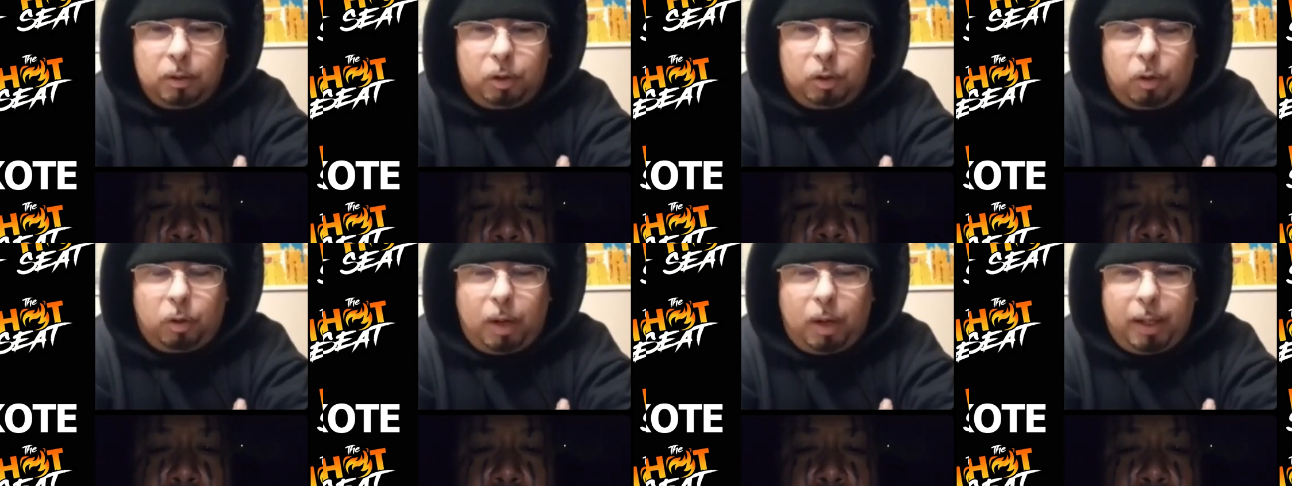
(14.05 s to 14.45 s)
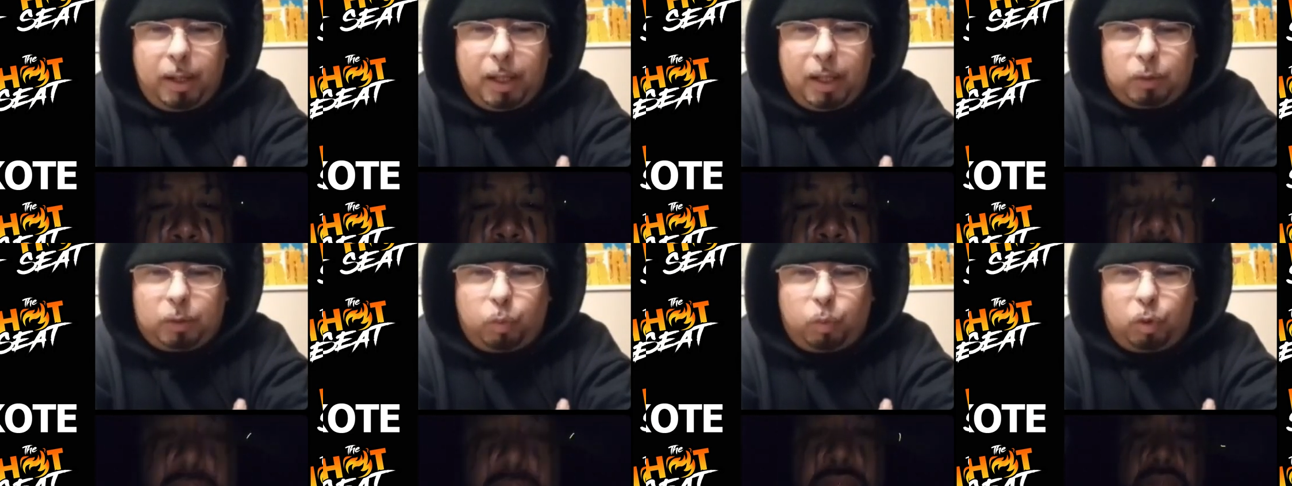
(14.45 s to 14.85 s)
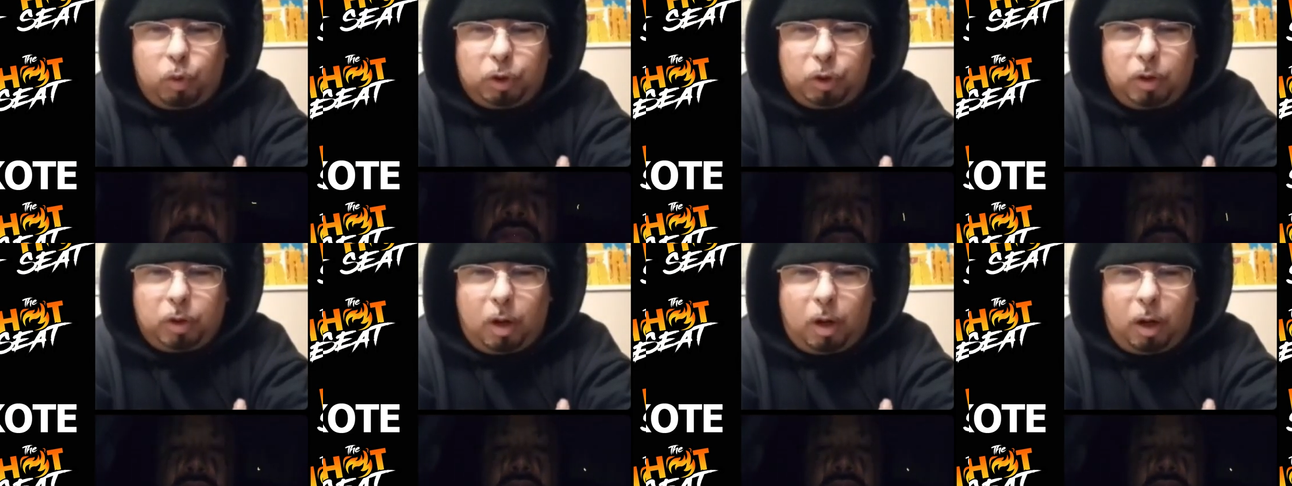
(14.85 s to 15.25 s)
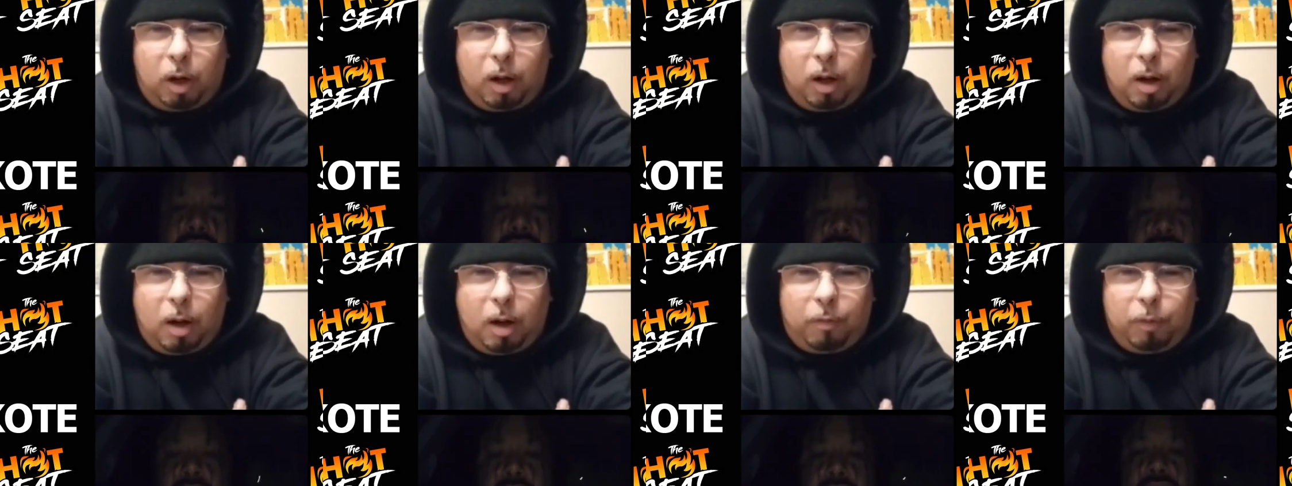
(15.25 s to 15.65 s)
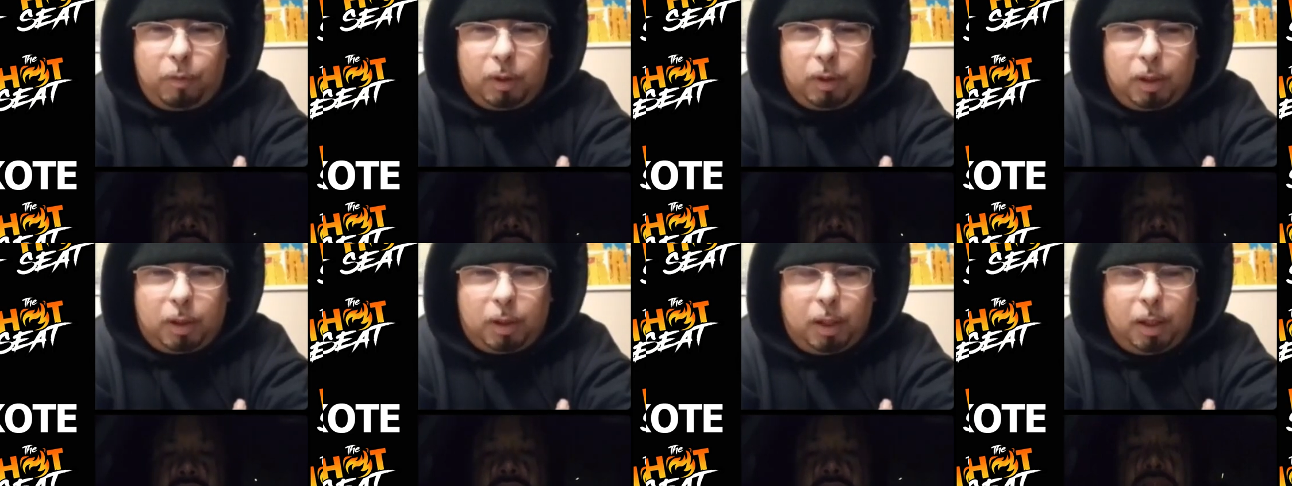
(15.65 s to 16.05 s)
So I guess we'll start off
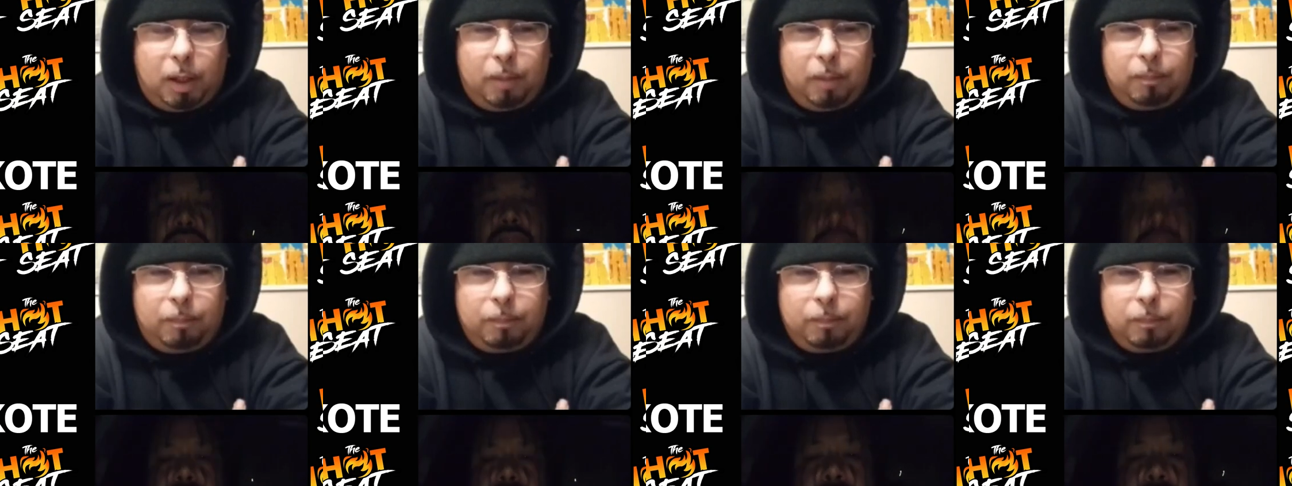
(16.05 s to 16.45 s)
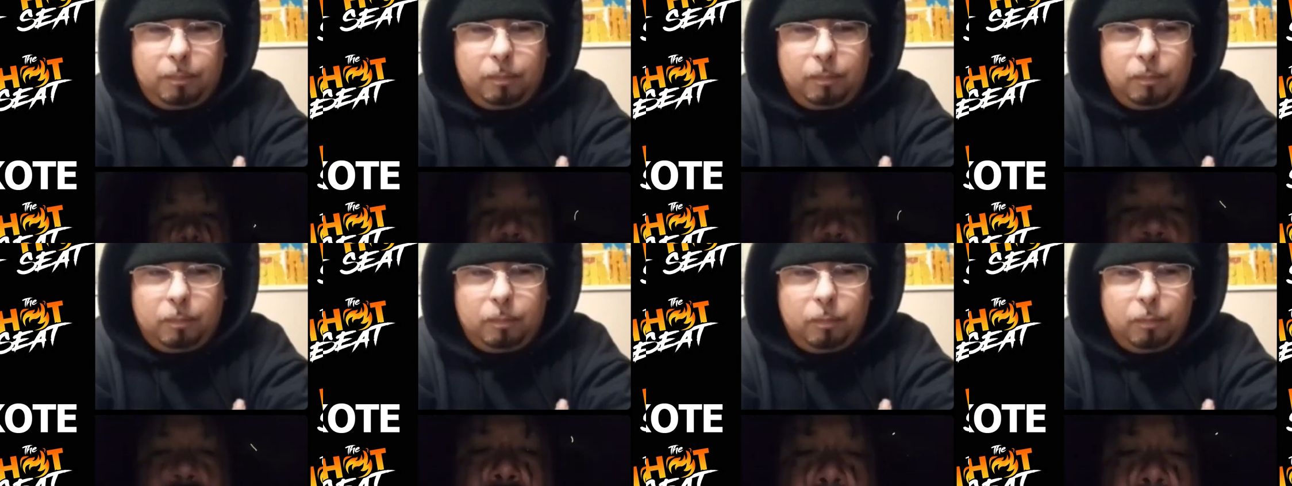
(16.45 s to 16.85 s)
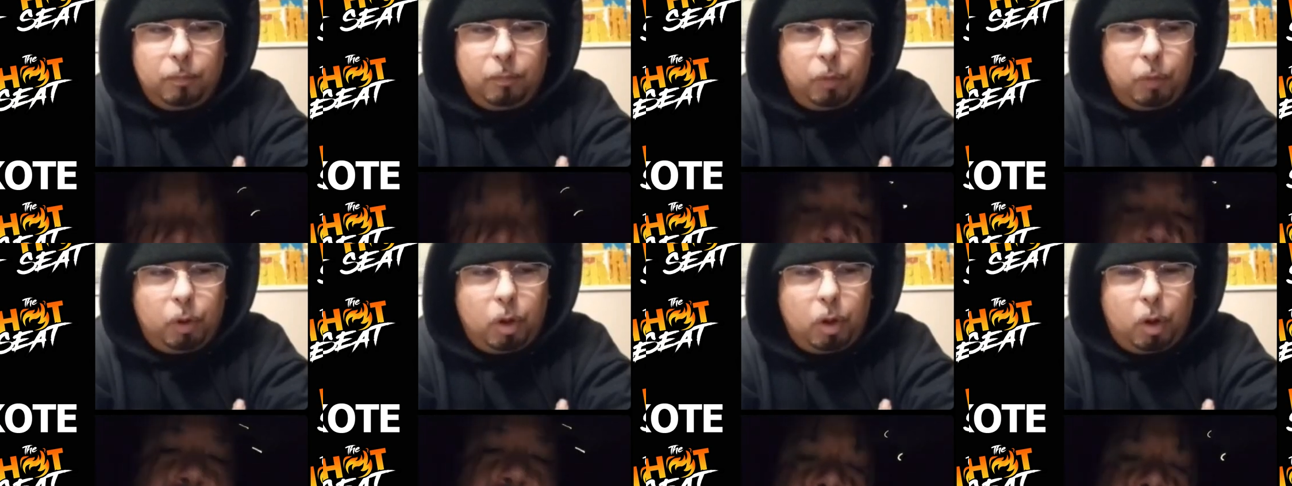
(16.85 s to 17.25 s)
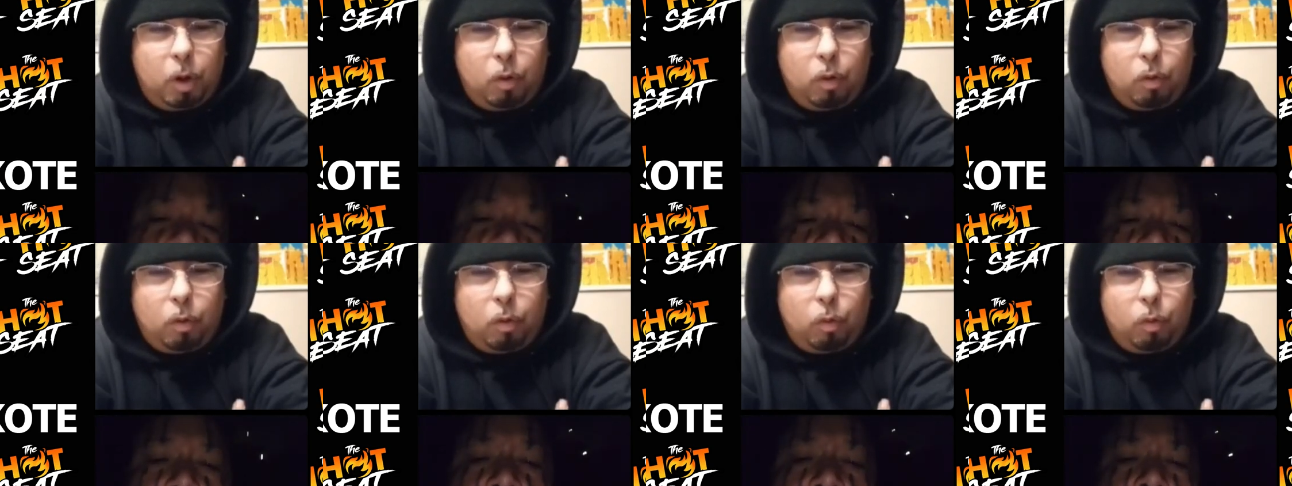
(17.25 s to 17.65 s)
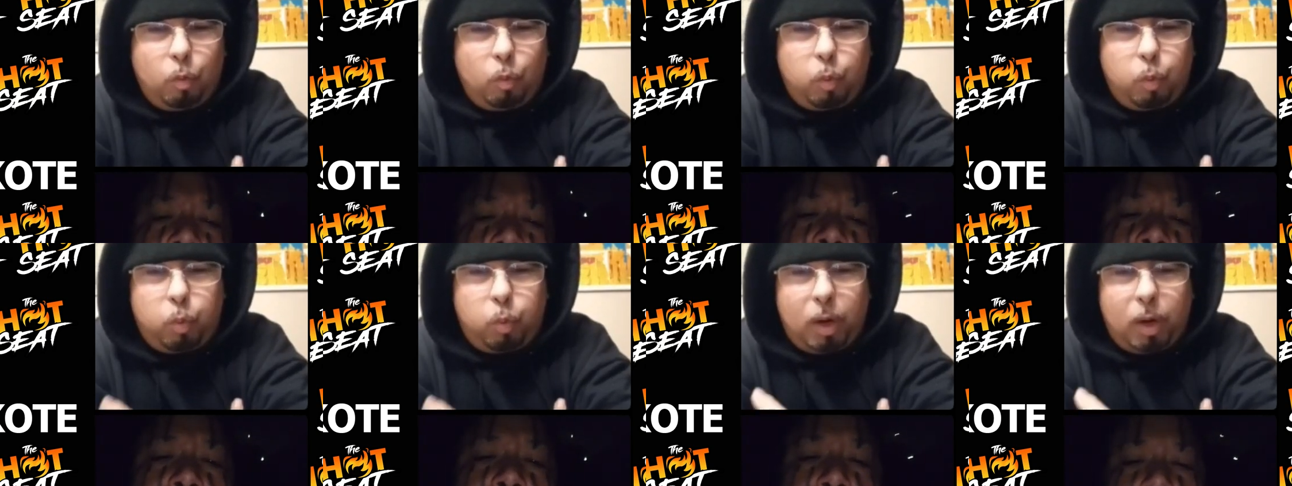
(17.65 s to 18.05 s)
with
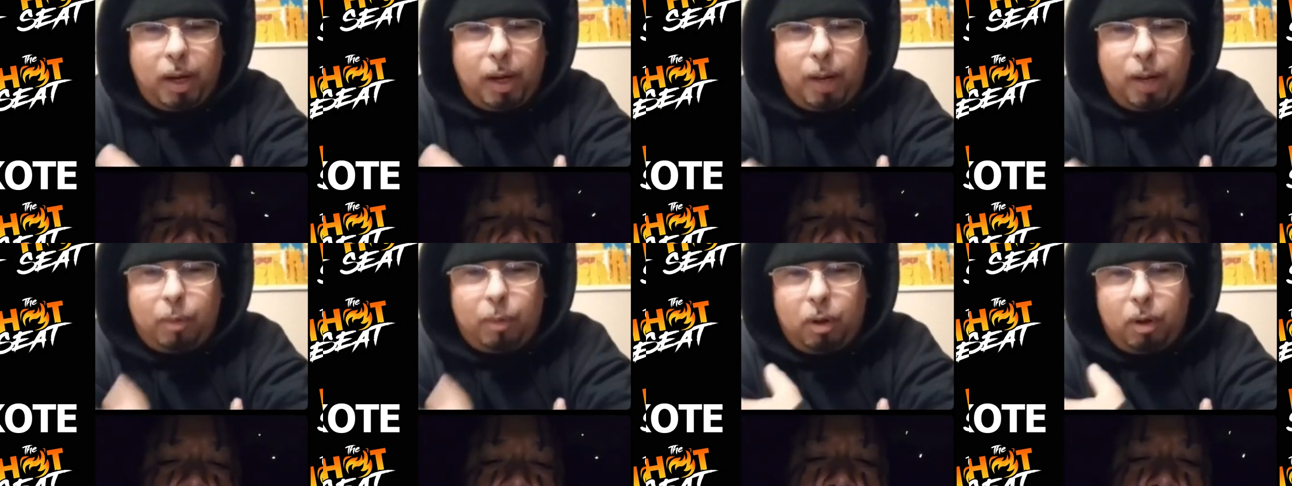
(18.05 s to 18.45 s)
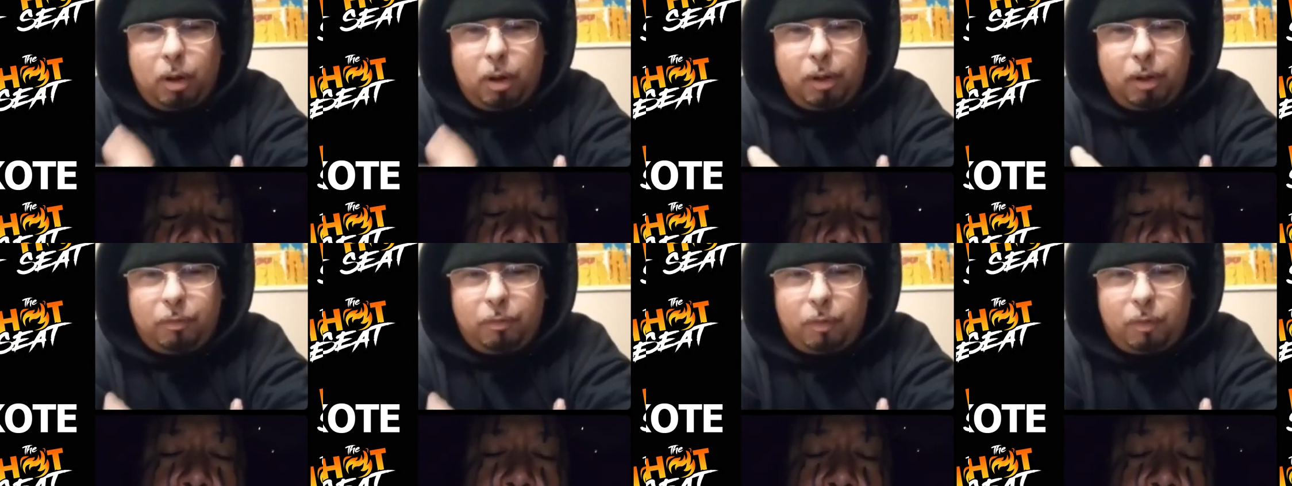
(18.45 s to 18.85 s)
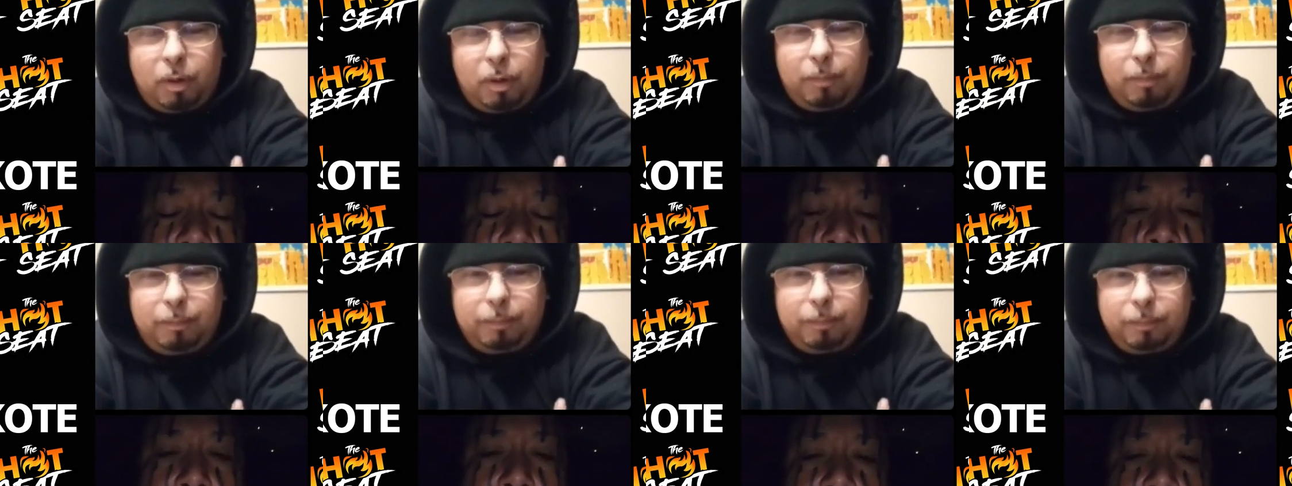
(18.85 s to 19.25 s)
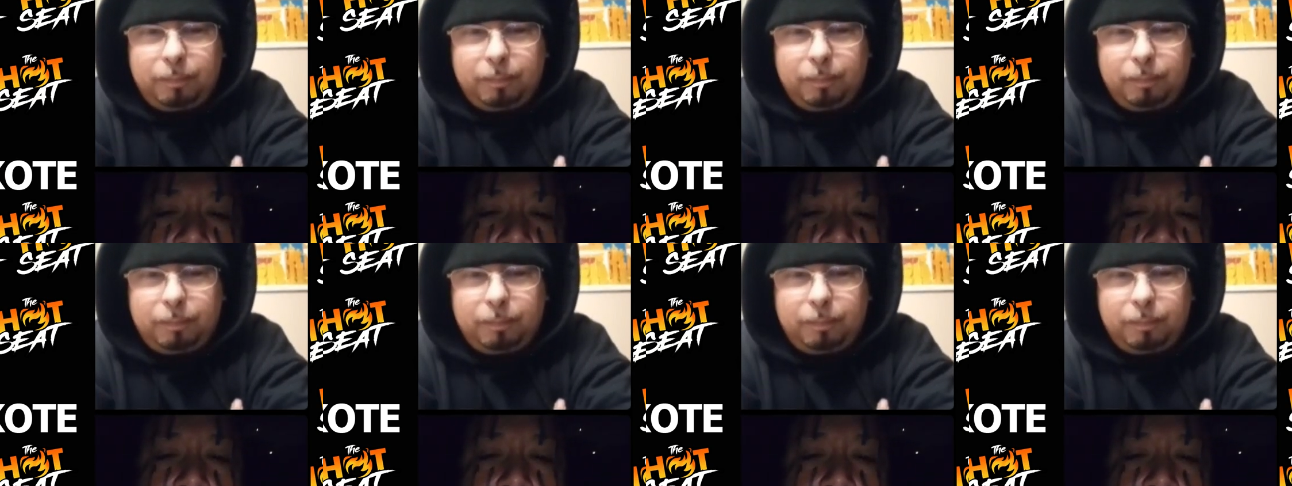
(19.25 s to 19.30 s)
what neighborhood are you from?